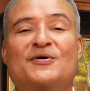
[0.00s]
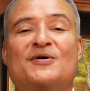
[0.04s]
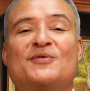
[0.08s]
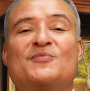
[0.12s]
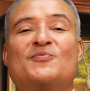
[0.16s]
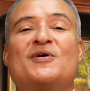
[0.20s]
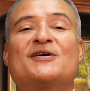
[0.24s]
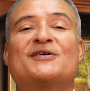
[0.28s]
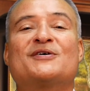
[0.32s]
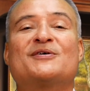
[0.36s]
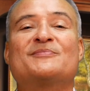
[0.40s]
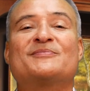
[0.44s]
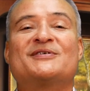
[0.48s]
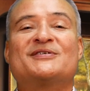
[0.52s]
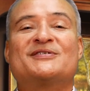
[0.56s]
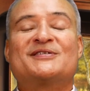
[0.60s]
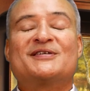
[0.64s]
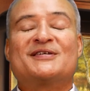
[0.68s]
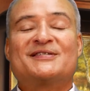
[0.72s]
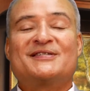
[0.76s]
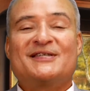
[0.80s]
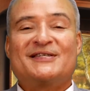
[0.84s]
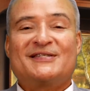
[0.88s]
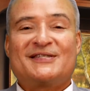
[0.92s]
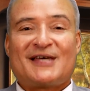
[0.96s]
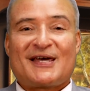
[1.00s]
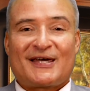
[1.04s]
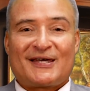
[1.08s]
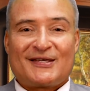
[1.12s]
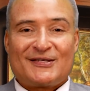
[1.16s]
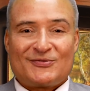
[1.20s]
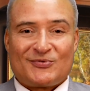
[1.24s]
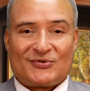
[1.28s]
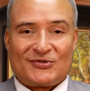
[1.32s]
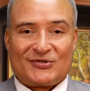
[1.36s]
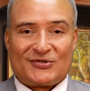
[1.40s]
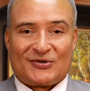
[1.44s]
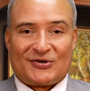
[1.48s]
and welcome to 60 Seconds
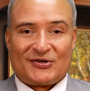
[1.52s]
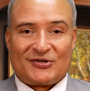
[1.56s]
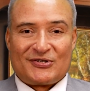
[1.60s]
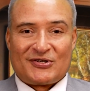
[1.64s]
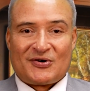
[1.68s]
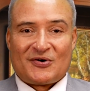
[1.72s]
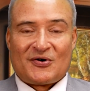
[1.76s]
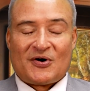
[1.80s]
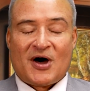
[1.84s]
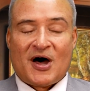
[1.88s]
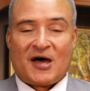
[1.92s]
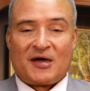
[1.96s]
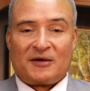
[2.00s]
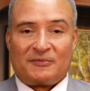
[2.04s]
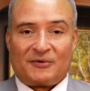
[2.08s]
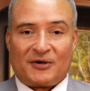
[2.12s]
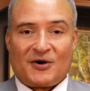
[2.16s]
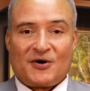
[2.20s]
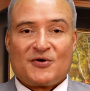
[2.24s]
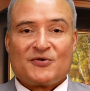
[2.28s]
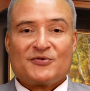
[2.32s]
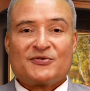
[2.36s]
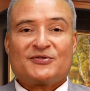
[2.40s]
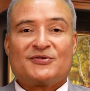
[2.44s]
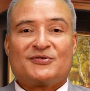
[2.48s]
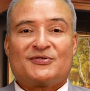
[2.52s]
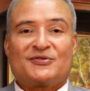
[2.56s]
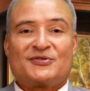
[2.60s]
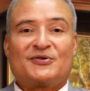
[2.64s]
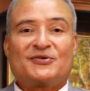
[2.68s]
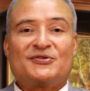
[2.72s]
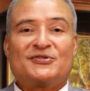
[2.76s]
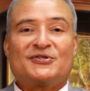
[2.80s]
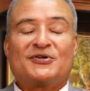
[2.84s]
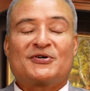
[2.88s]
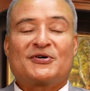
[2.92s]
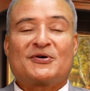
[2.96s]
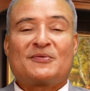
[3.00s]
with Sergio. I am your host,
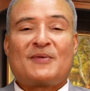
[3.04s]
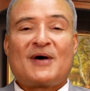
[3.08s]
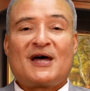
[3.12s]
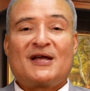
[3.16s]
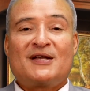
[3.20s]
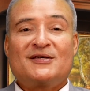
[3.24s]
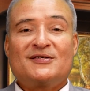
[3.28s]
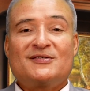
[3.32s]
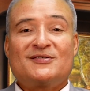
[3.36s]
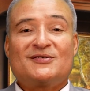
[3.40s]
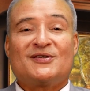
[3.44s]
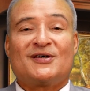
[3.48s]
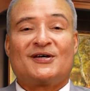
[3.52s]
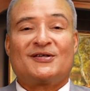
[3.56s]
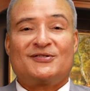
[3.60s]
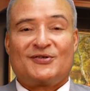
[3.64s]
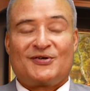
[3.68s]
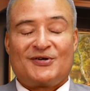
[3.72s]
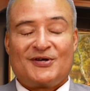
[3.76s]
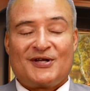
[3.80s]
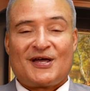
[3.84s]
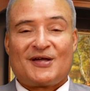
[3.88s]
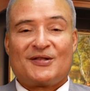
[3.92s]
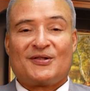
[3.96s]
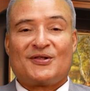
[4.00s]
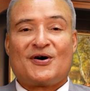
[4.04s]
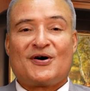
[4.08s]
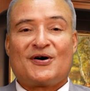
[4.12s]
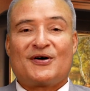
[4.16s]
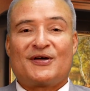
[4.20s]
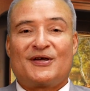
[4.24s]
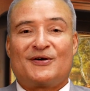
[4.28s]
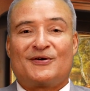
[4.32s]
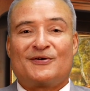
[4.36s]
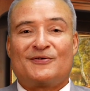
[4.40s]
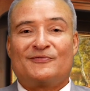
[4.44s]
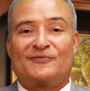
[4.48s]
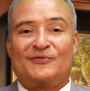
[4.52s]
Sergio Cabanas, attorney at law
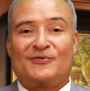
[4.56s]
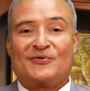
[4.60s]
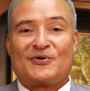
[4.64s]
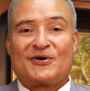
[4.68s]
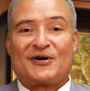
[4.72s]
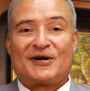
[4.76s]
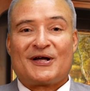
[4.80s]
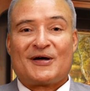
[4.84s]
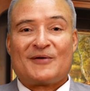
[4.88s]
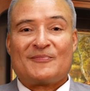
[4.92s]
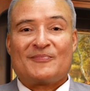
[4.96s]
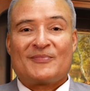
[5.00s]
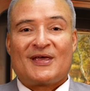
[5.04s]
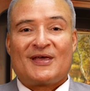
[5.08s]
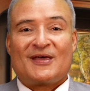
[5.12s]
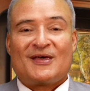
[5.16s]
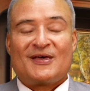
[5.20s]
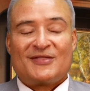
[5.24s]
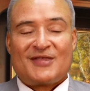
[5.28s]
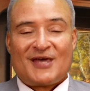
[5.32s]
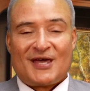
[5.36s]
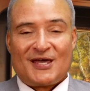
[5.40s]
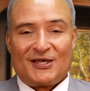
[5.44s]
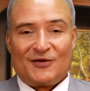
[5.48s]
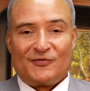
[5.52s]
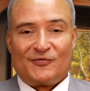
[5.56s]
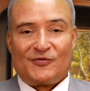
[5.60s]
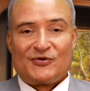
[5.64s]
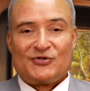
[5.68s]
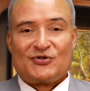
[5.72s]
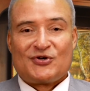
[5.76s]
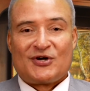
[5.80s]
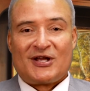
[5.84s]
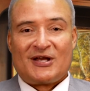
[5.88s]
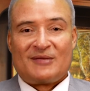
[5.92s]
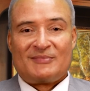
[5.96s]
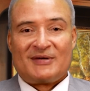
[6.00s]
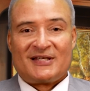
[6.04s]
here in Florida. Thank you for
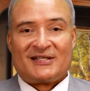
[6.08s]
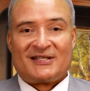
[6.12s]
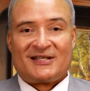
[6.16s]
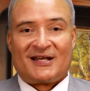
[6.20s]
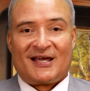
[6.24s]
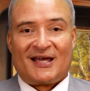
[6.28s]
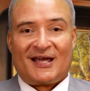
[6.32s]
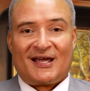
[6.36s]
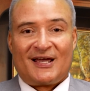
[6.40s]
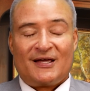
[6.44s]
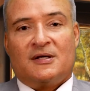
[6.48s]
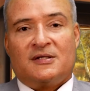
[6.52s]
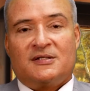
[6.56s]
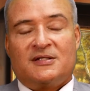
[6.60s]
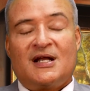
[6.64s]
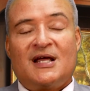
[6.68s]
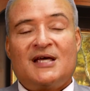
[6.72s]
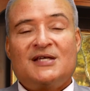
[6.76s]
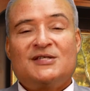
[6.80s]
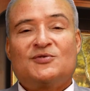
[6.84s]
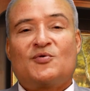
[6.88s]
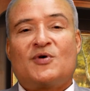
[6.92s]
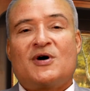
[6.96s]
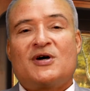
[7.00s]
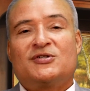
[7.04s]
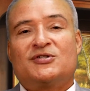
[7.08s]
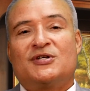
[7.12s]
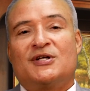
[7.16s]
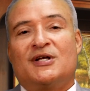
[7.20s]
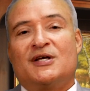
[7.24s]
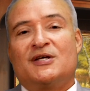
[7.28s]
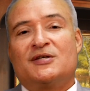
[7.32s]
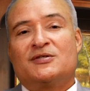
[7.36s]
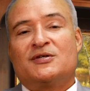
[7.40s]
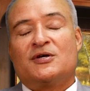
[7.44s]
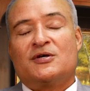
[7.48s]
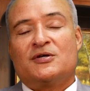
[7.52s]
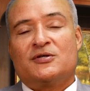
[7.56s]
joining me today. Today's question
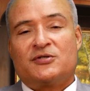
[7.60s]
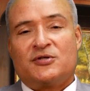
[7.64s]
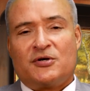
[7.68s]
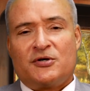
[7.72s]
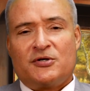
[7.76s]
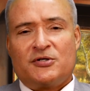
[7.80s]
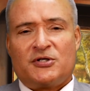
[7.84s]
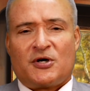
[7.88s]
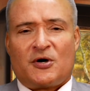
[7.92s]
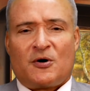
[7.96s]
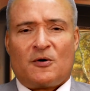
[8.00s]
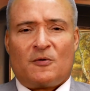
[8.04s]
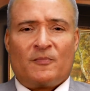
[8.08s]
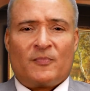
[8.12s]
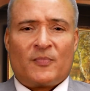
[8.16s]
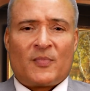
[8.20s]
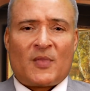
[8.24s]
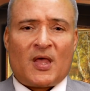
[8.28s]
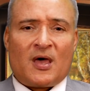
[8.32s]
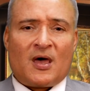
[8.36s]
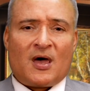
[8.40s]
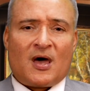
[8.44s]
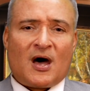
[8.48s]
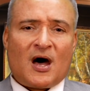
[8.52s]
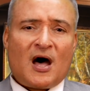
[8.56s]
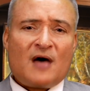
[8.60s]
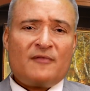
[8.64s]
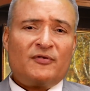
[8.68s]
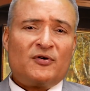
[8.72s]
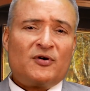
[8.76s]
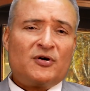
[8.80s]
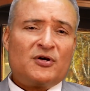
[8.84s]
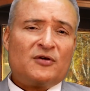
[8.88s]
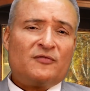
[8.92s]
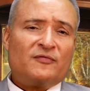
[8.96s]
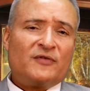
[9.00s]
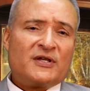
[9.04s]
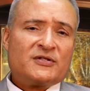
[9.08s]
is, Sergio, I've
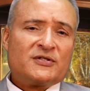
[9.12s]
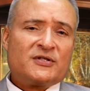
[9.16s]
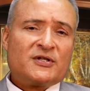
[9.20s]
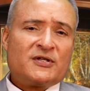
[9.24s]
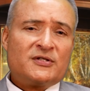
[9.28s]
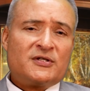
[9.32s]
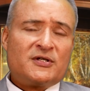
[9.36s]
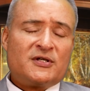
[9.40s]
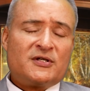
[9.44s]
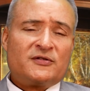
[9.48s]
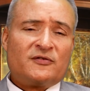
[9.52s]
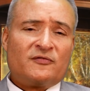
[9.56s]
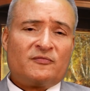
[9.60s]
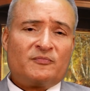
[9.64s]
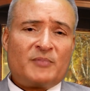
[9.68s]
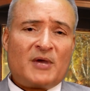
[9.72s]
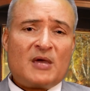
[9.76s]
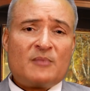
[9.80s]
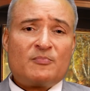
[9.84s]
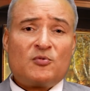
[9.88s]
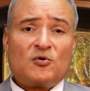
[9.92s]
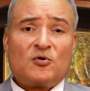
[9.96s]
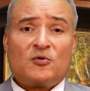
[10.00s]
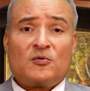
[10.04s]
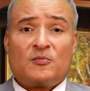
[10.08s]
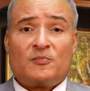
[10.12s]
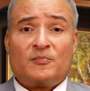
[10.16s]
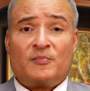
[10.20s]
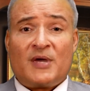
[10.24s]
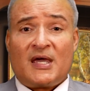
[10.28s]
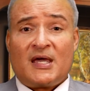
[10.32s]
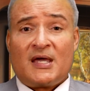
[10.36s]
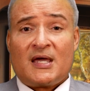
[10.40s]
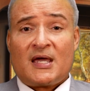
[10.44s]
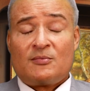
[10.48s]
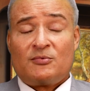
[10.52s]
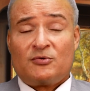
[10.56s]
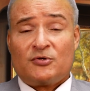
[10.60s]
heard of instances of people
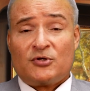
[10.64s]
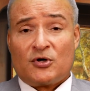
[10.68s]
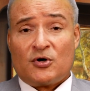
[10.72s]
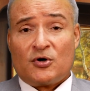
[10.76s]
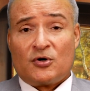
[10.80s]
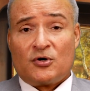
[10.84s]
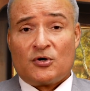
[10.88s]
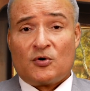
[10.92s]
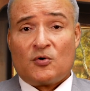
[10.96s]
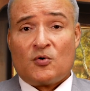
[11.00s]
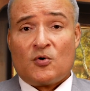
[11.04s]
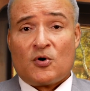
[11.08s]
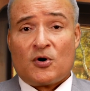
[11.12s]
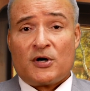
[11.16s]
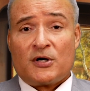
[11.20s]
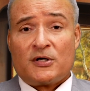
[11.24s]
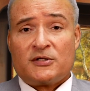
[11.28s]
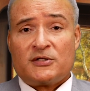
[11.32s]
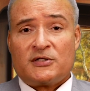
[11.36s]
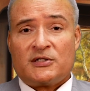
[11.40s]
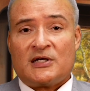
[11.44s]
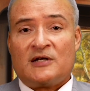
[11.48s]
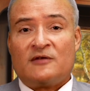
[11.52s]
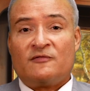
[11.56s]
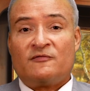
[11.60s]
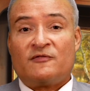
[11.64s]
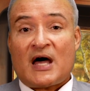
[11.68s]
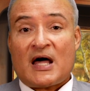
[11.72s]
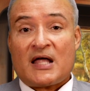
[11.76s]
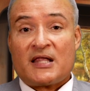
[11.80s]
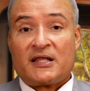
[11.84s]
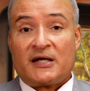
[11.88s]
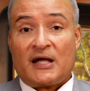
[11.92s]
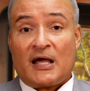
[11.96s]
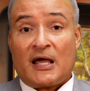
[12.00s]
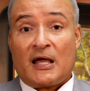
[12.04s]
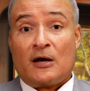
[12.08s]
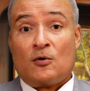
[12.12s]
being able to go to court to
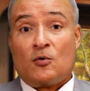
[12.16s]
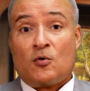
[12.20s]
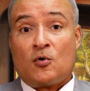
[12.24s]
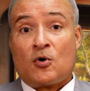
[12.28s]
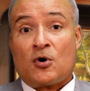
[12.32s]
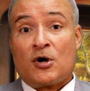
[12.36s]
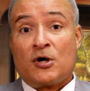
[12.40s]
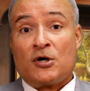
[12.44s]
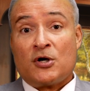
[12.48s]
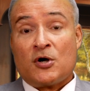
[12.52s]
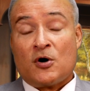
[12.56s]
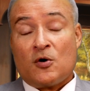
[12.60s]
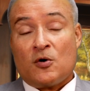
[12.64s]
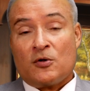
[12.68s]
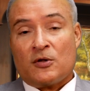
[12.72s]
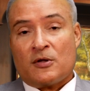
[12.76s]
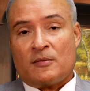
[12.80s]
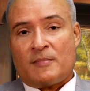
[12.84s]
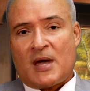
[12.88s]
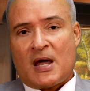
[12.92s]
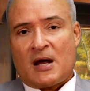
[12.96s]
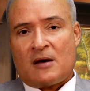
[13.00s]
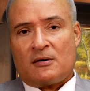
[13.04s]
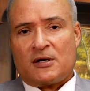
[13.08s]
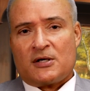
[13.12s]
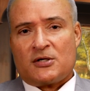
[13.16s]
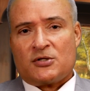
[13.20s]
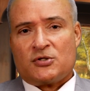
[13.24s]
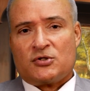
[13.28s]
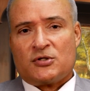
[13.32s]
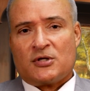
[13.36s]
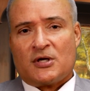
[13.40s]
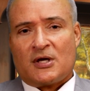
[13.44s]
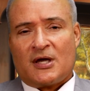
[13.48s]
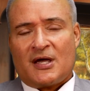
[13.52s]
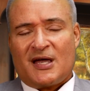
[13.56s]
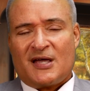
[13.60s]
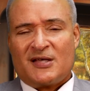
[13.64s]
invalidate or annul a marriage
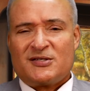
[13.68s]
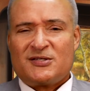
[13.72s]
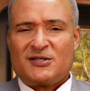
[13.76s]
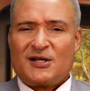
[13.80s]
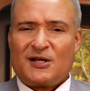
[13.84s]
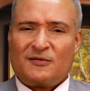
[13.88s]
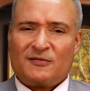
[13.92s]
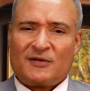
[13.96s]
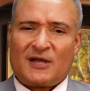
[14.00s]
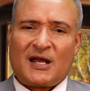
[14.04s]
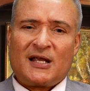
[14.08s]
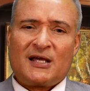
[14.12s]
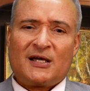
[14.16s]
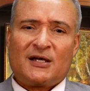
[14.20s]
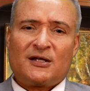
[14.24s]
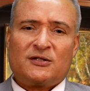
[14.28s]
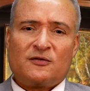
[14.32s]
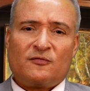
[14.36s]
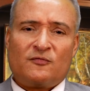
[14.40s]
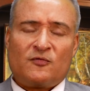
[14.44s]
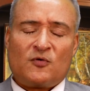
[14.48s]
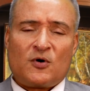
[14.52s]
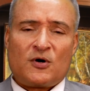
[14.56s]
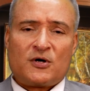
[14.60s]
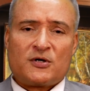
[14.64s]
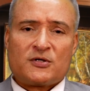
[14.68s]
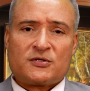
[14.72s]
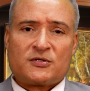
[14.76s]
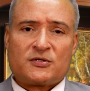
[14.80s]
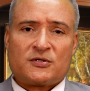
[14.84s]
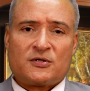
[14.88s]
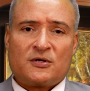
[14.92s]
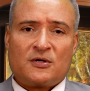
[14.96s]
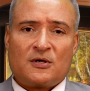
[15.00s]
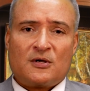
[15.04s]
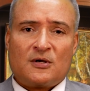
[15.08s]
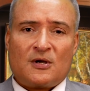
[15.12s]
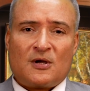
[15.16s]
instead of getting a divorce.
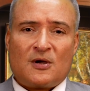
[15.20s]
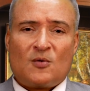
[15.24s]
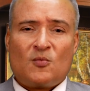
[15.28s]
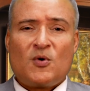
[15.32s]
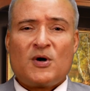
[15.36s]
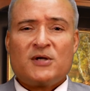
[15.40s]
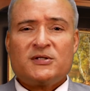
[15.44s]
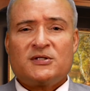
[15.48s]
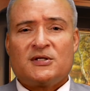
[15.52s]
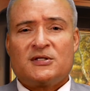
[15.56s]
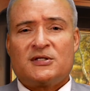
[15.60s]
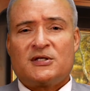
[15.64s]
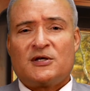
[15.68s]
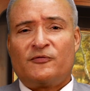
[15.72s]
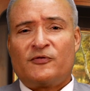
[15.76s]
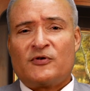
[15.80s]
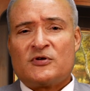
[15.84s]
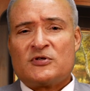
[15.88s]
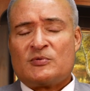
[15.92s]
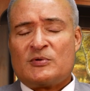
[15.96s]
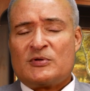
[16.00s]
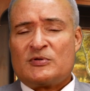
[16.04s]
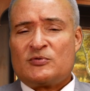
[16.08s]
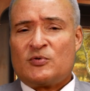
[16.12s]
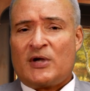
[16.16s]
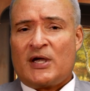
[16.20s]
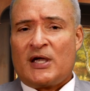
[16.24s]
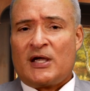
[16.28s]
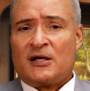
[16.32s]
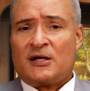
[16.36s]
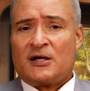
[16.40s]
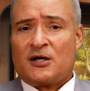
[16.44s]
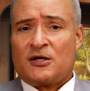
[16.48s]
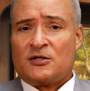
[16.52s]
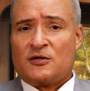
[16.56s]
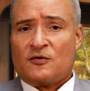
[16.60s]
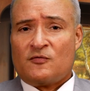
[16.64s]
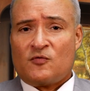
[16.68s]
What's the difference between
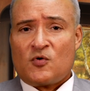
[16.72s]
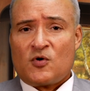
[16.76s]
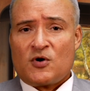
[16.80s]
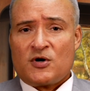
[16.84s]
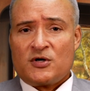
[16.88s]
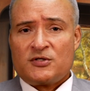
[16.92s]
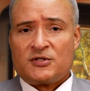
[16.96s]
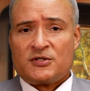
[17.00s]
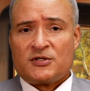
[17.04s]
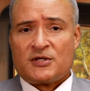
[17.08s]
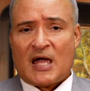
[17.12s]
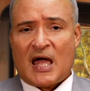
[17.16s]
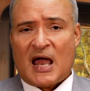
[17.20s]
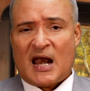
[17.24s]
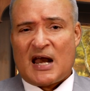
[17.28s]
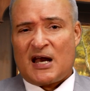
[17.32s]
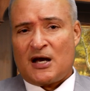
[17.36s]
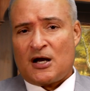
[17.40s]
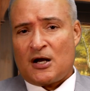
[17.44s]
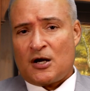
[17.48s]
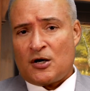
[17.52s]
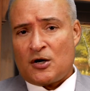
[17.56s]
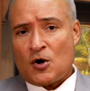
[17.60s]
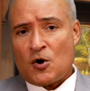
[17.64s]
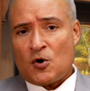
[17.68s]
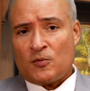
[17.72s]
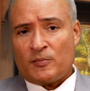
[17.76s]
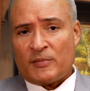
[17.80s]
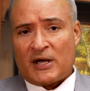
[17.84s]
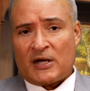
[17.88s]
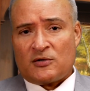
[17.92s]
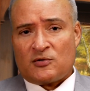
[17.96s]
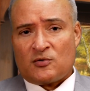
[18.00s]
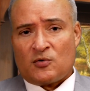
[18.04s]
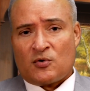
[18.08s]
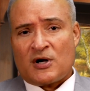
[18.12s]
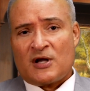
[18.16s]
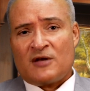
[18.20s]
a divorce and an
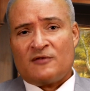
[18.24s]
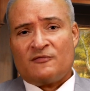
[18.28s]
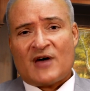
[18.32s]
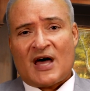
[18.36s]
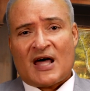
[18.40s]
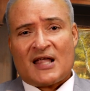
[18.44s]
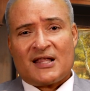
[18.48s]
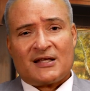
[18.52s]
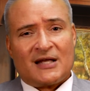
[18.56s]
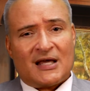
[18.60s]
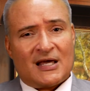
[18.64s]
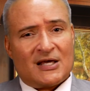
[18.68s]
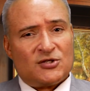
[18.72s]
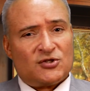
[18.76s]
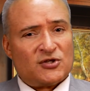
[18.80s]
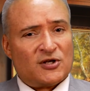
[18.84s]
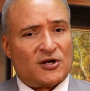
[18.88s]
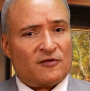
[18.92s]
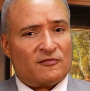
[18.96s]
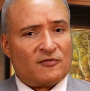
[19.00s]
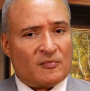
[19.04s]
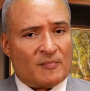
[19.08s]
annulment or invalidation of a